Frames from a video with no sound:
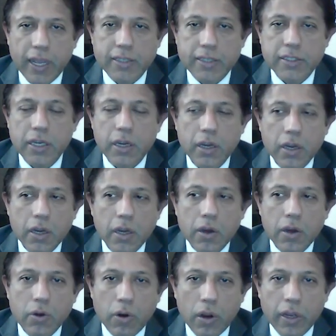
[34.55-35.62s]
hands,
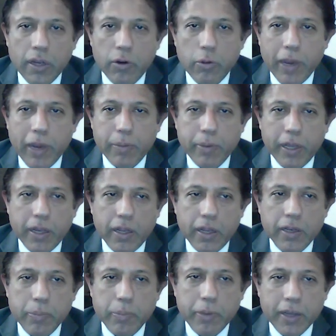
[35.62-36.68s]
chronic low back pain
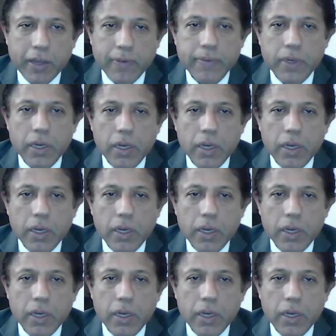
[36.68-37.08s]
and knee pain.